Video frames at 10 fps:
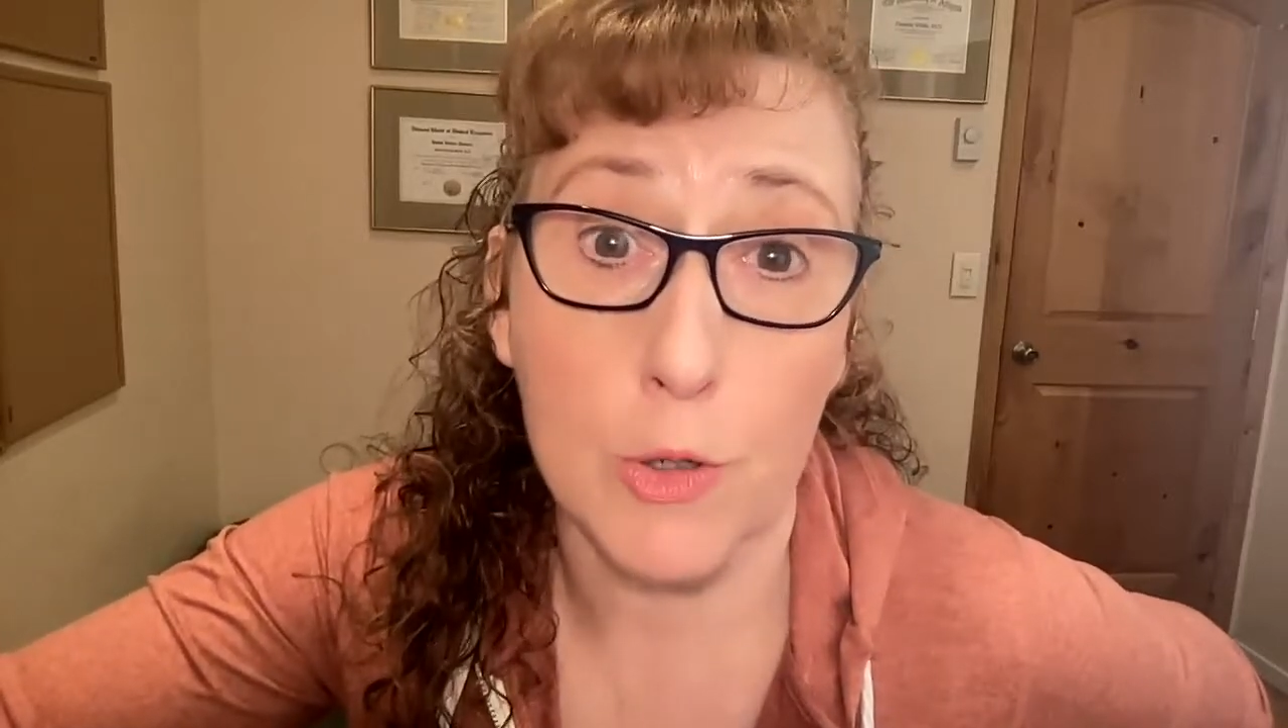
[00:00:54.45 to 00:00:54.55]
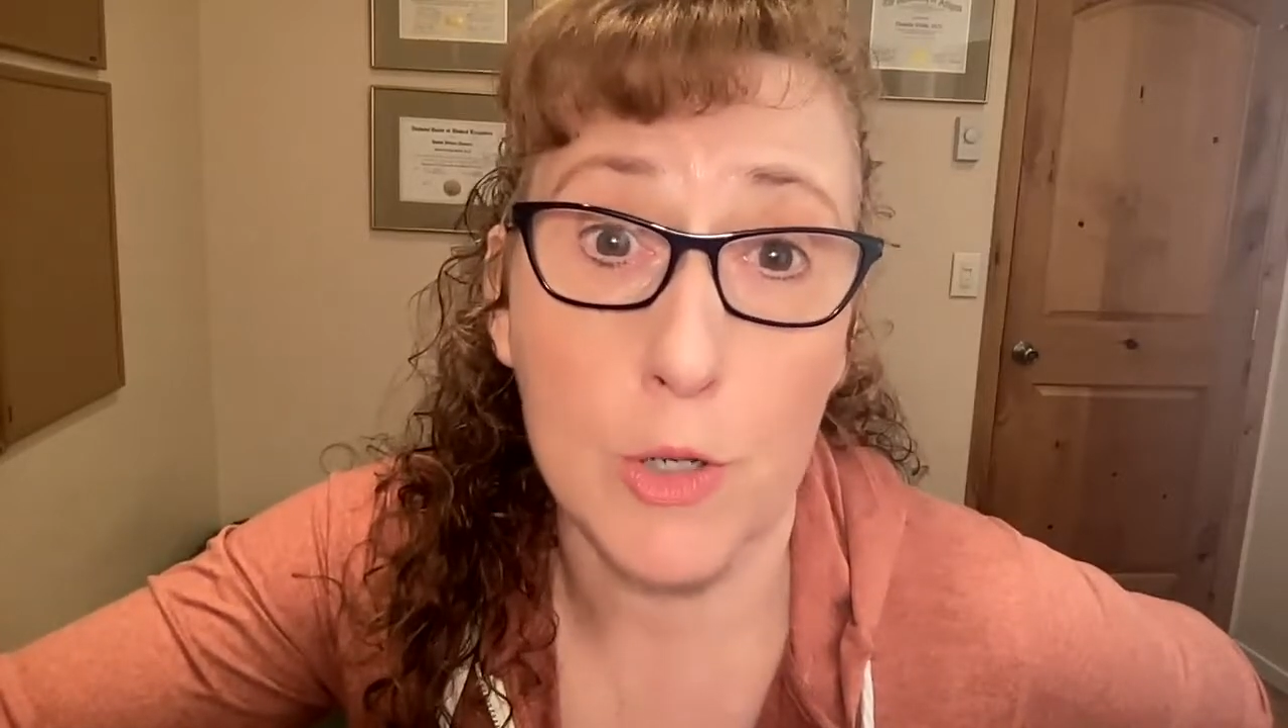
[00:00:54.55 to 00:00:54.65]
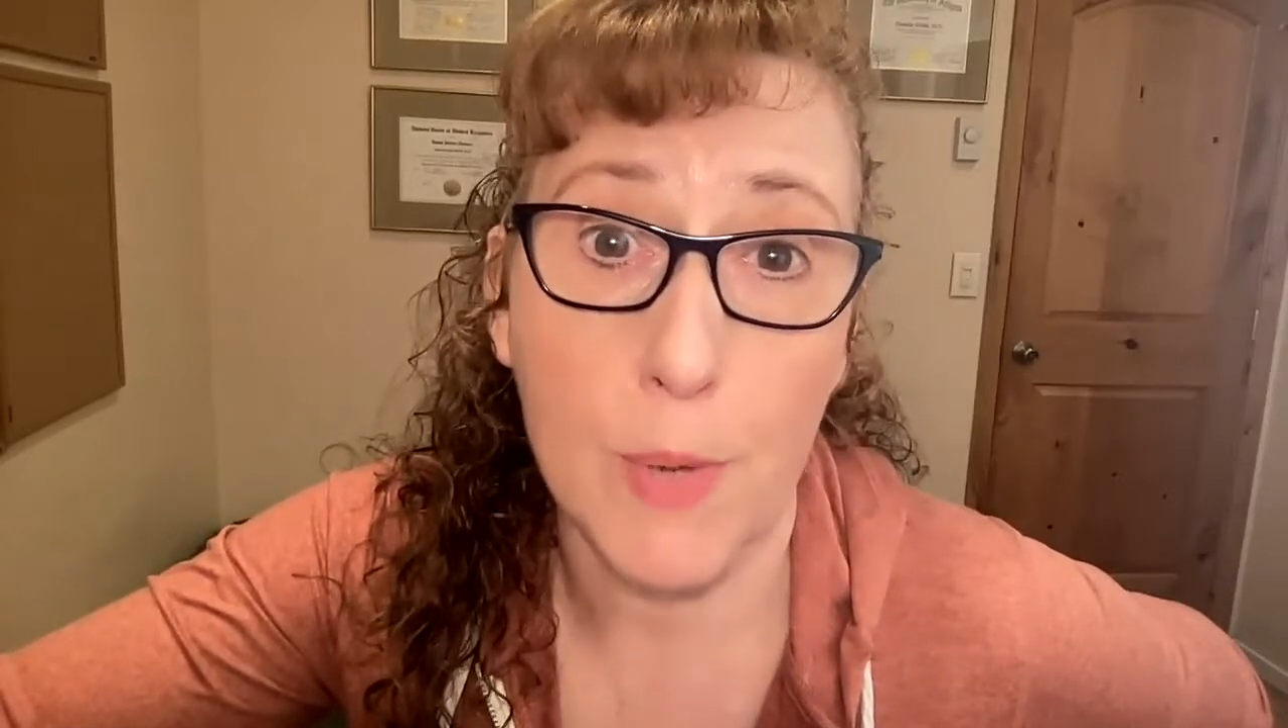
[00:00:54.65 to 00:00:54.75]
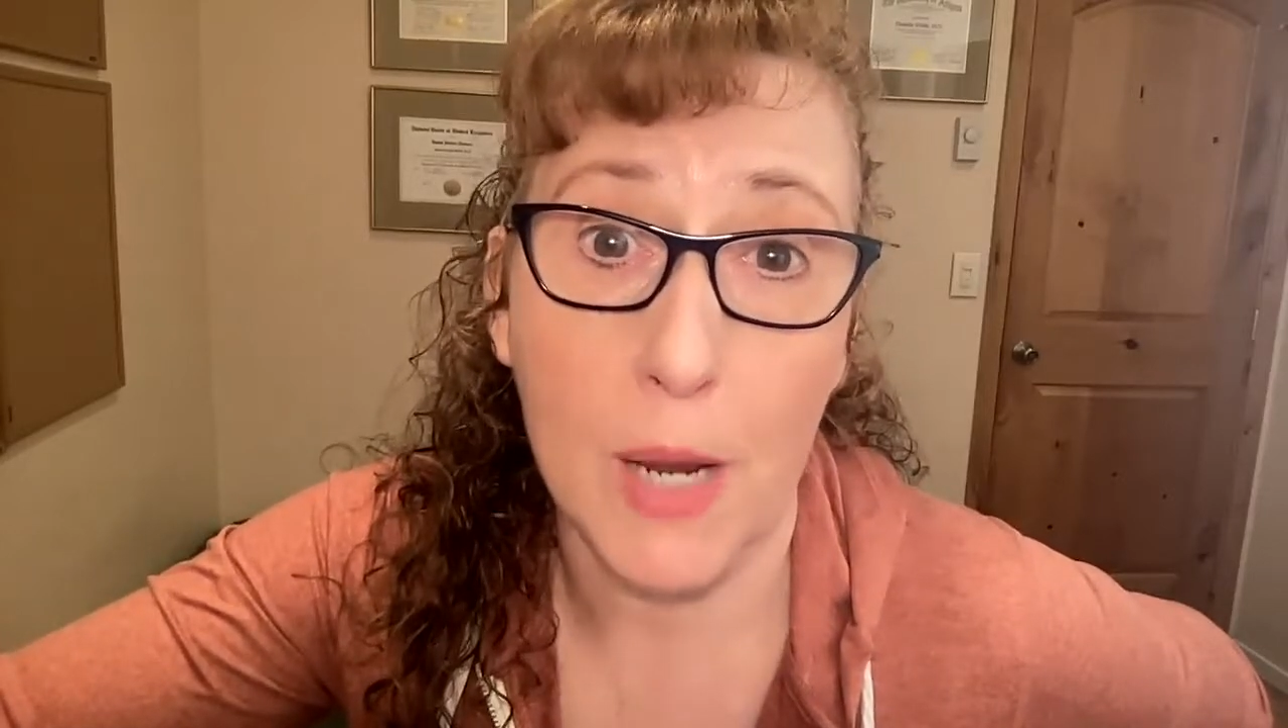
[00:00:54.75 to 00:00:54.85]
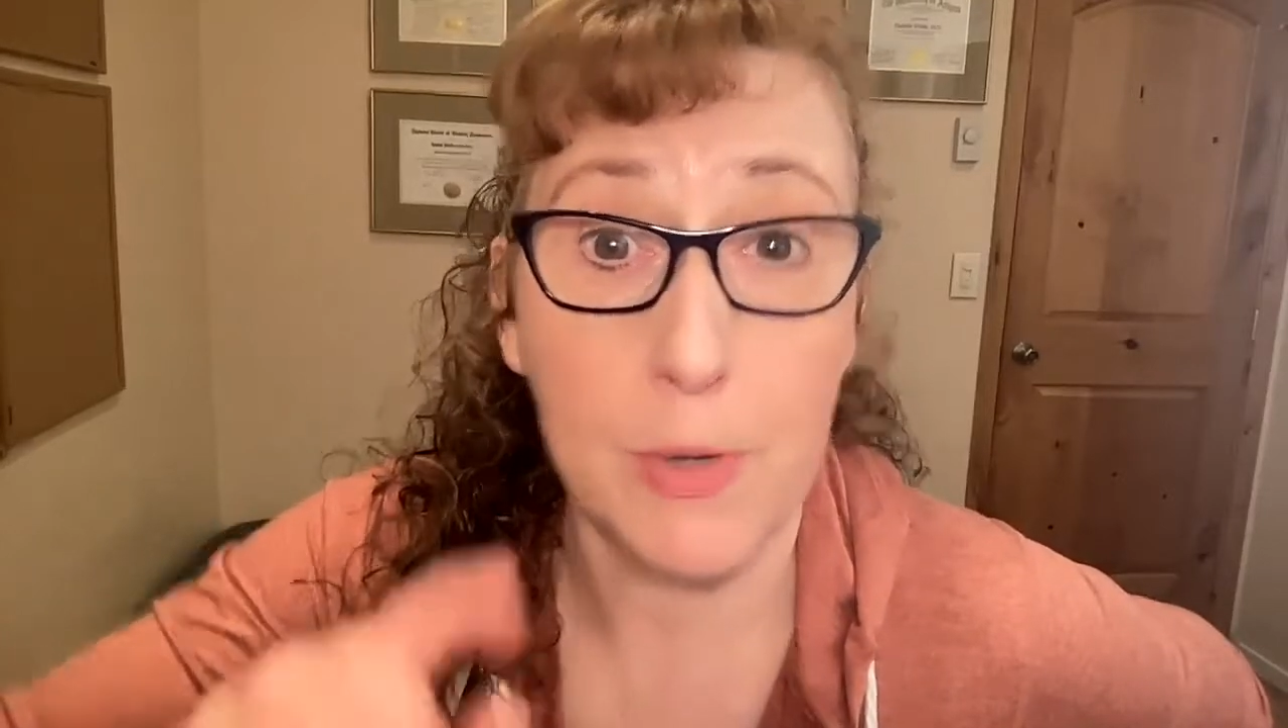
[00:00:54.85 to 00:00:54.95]

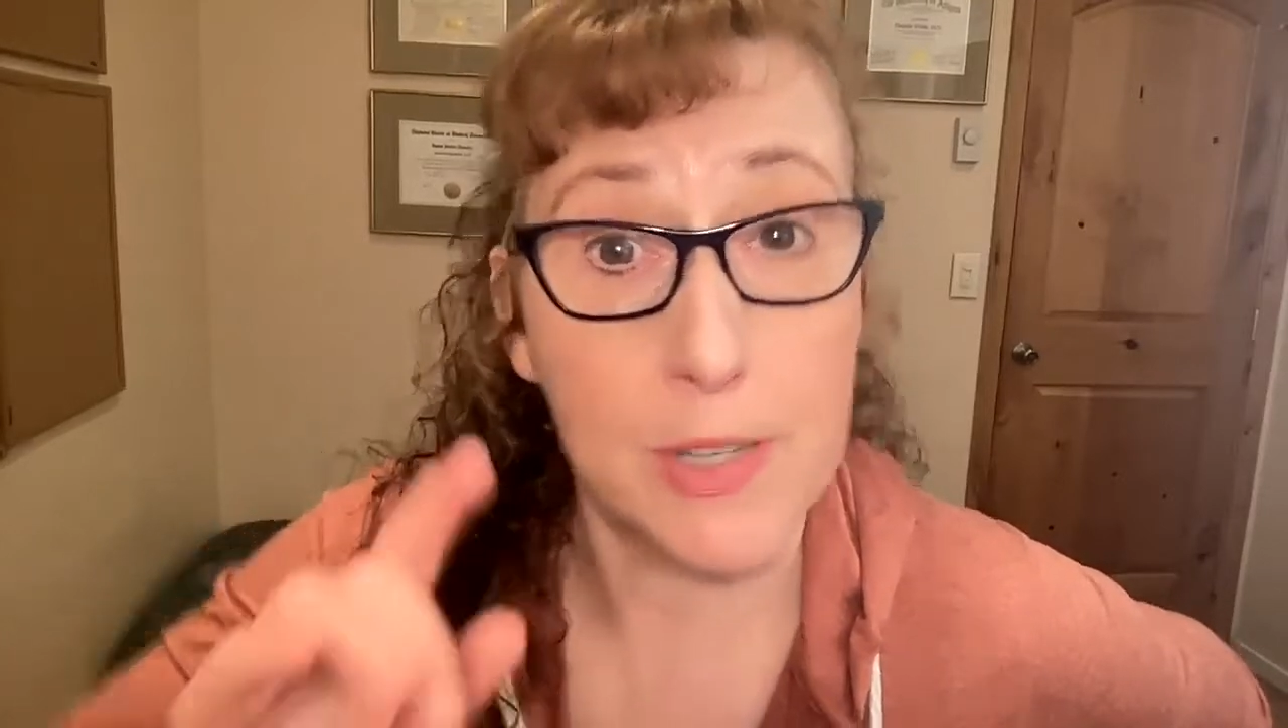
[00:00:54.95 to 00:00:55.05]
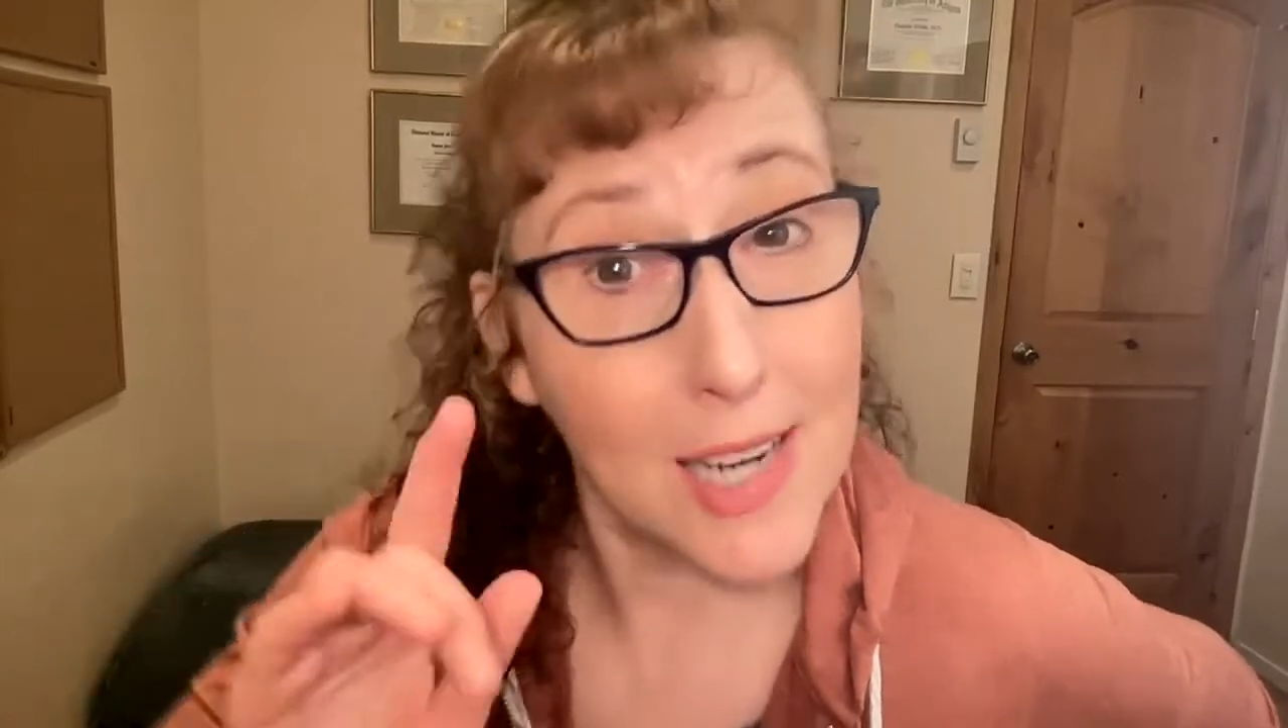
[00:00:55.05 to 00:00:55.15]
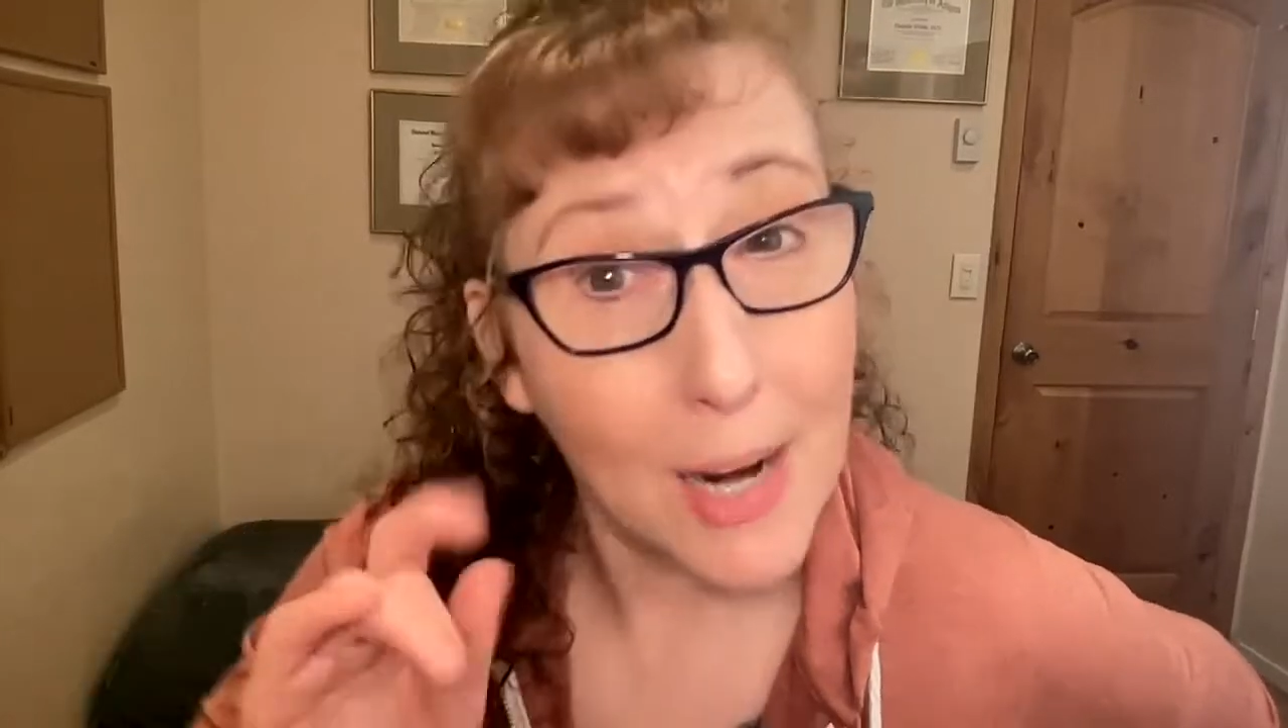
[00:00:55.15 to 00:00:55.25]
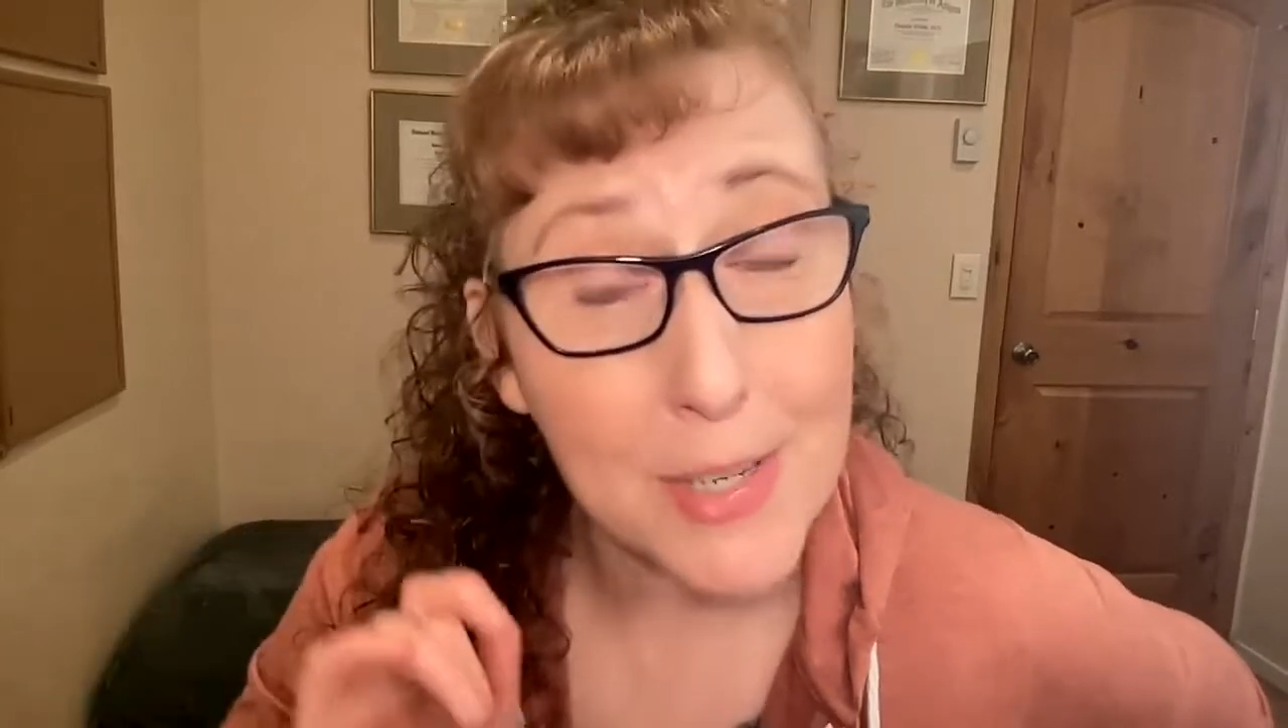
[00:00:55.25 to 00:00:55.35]
newspapers that